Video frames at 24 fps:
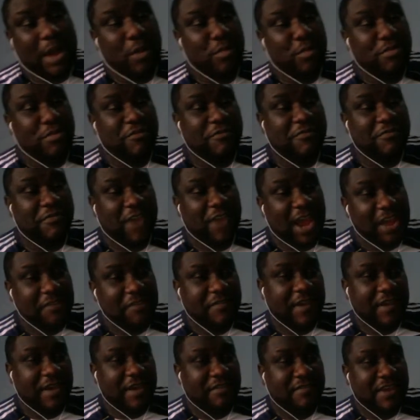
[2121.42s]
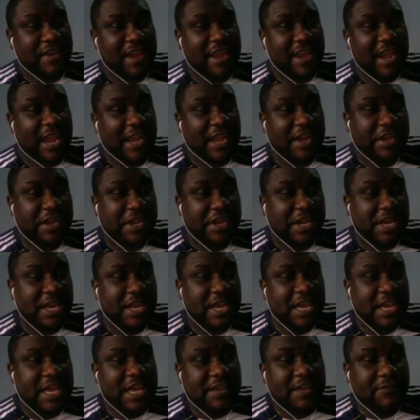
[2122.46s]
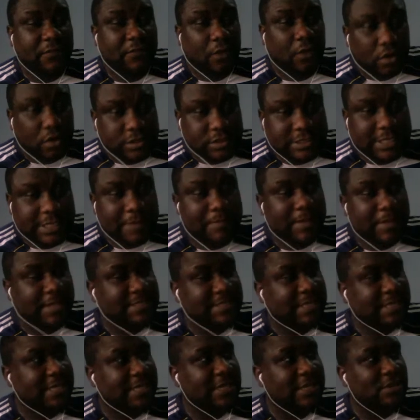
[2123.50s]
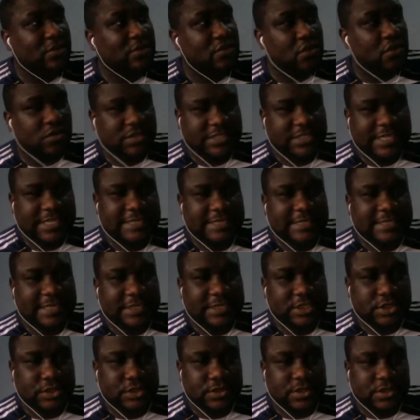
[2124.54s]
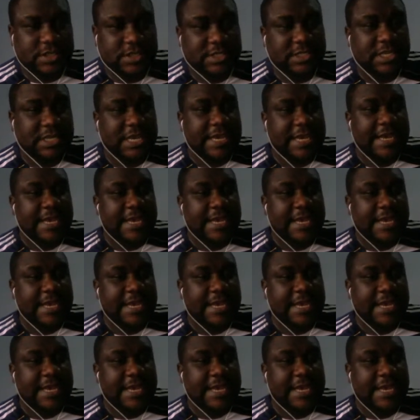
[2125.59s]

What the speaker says: be very, very, very angry if Conte makes any nonsense excuses